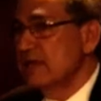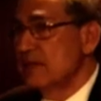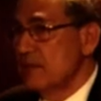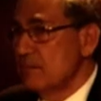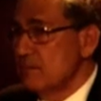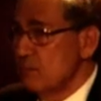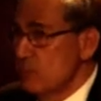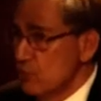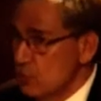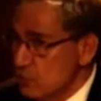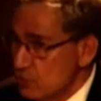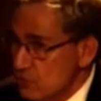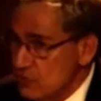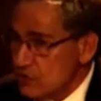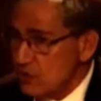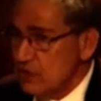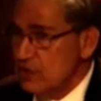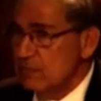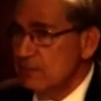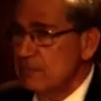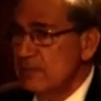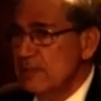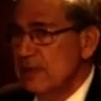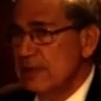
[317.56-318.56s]
the
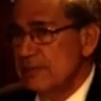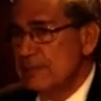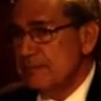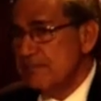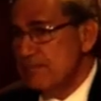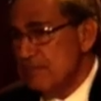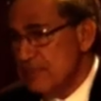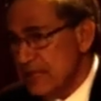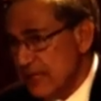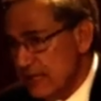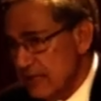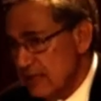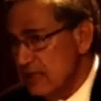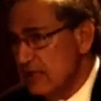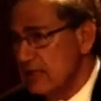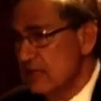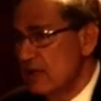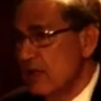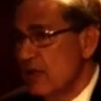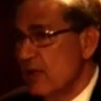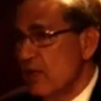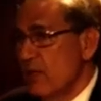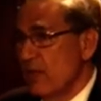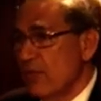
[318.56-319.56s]
museum,
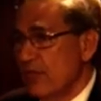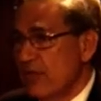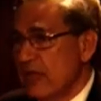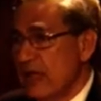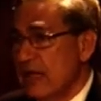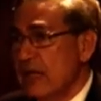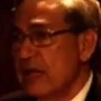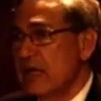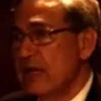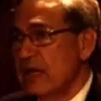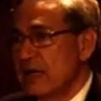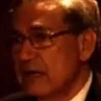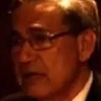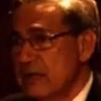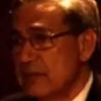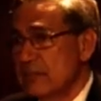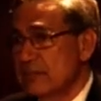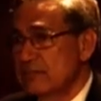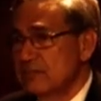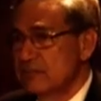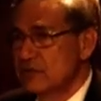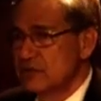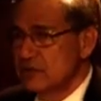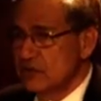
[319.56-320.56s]
B,
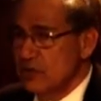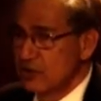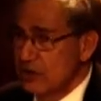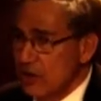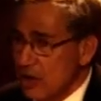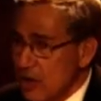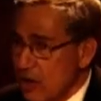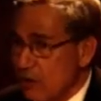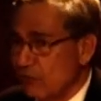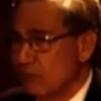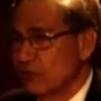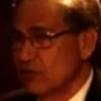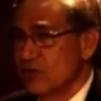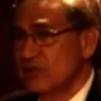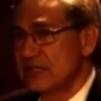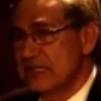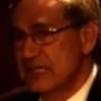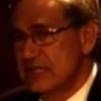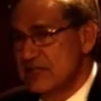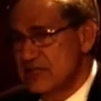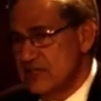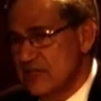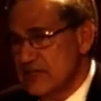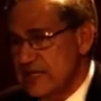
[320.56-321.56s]
the novel
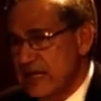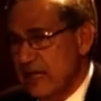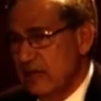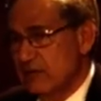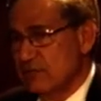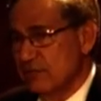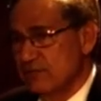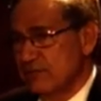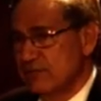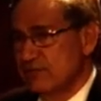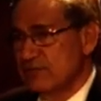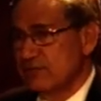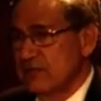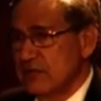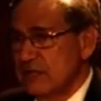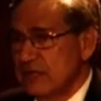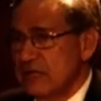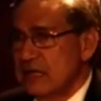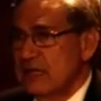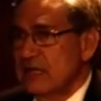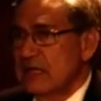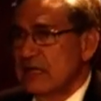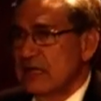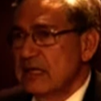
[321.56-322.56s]
itself.
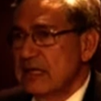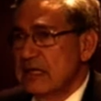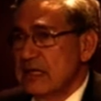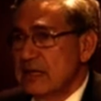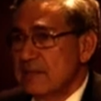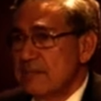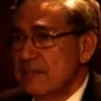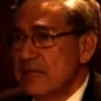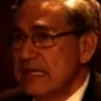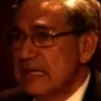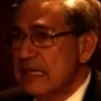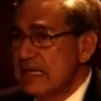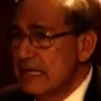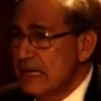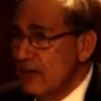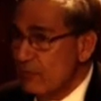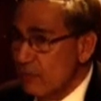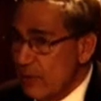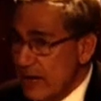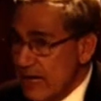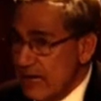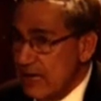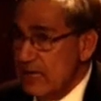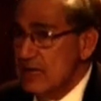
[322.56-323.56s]
In a
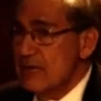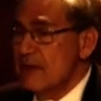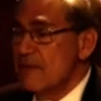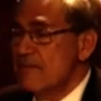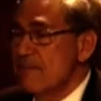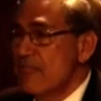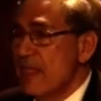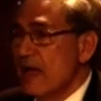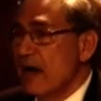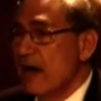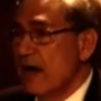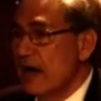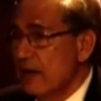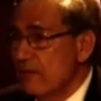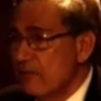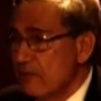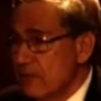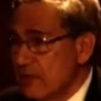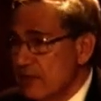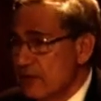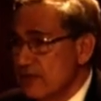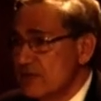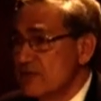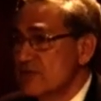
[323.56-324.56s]
way, I
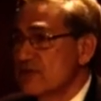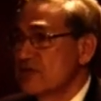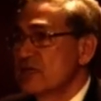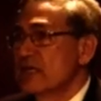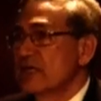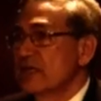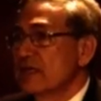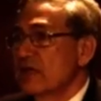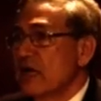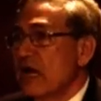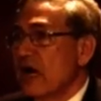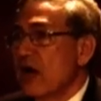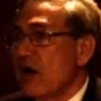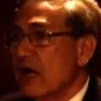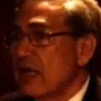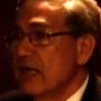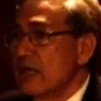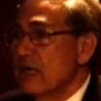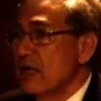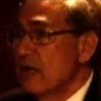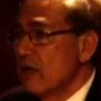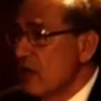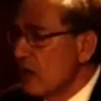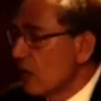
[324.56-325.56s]
was
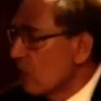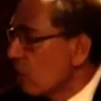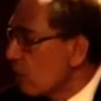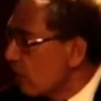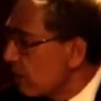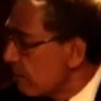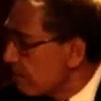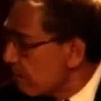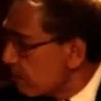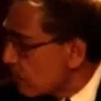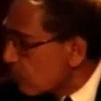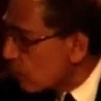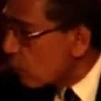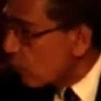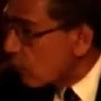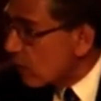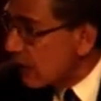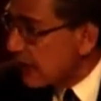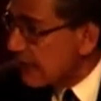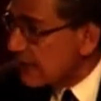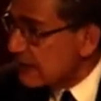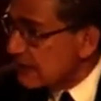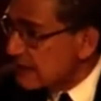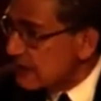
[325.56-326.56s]

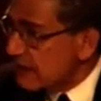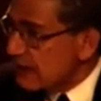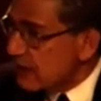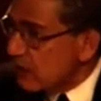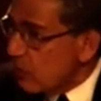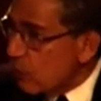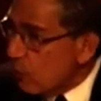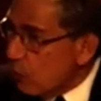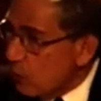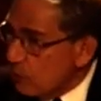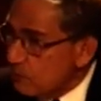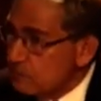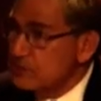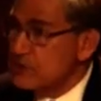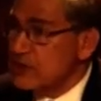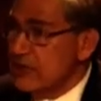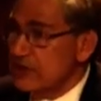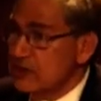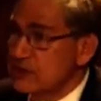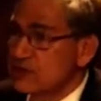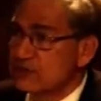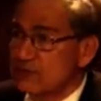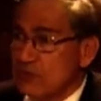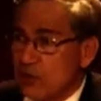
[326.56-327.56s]
collecting
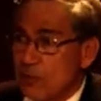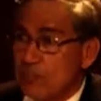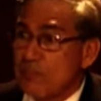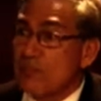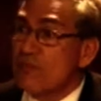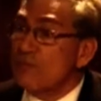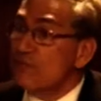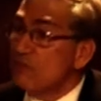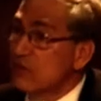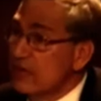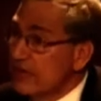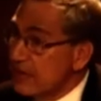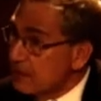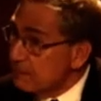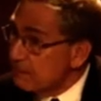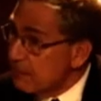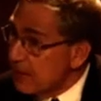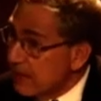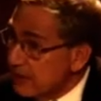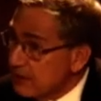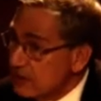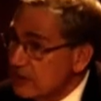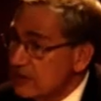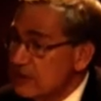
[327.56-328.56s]
objects from flea
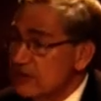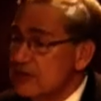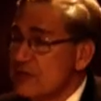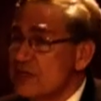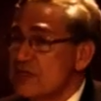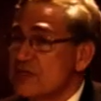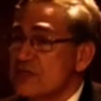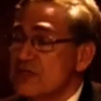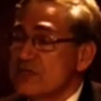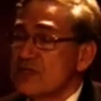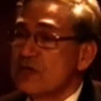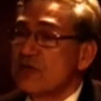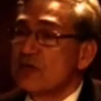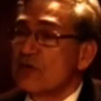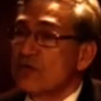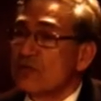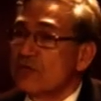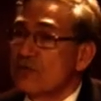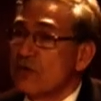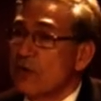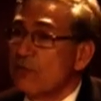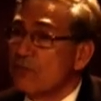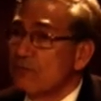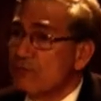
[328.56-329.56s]
markets,
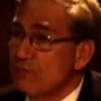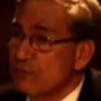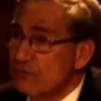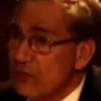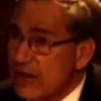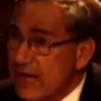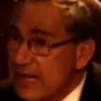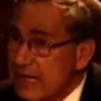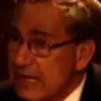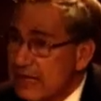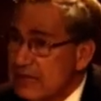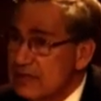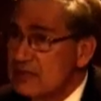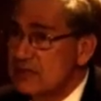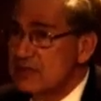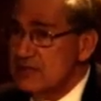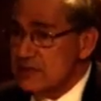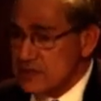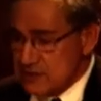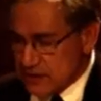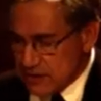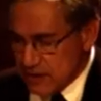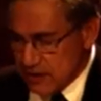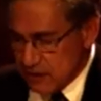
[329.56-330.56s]
from
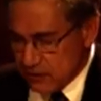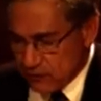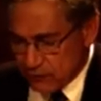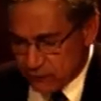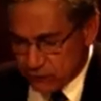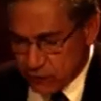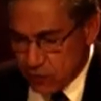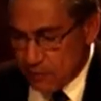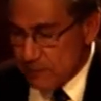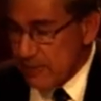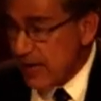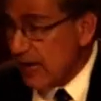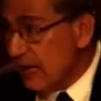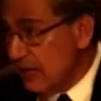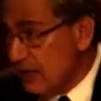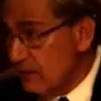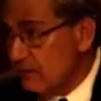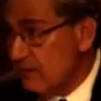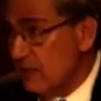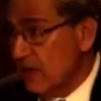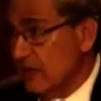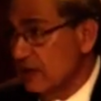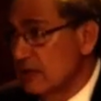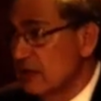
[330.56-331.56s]
friends, from
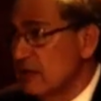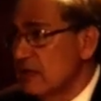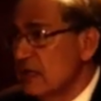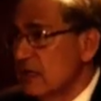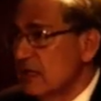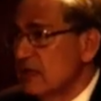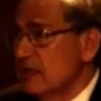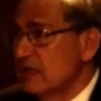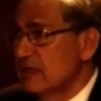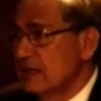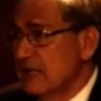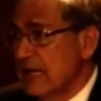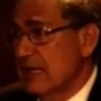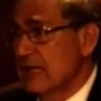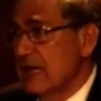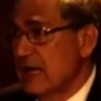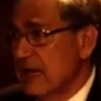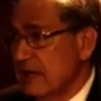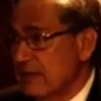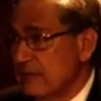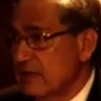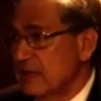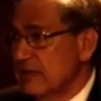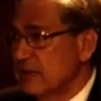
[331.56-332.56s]
anyone that
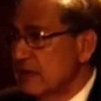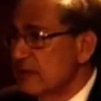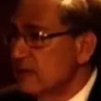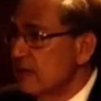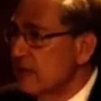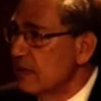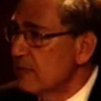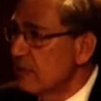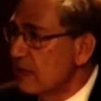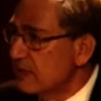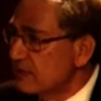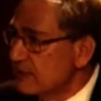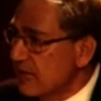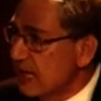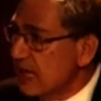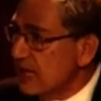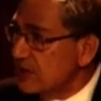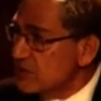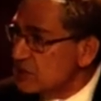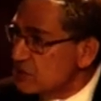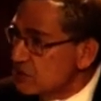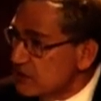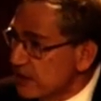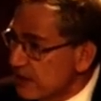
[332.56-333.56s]
I
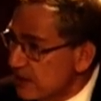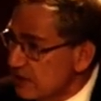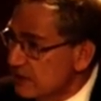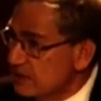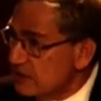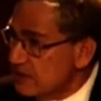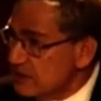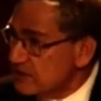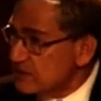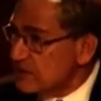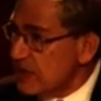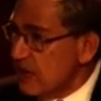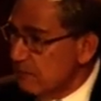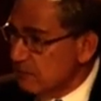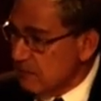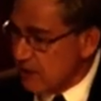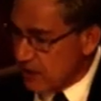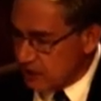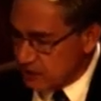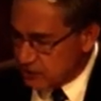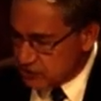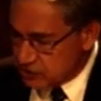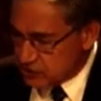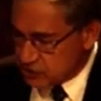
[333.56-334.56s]
shared the same
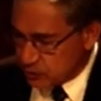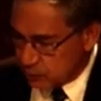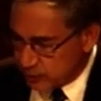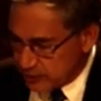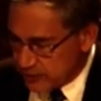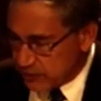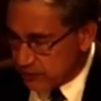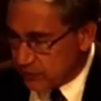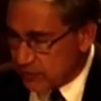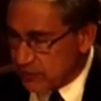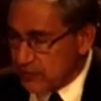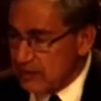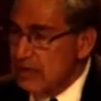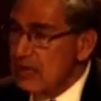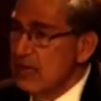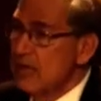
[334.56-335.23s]
culture with.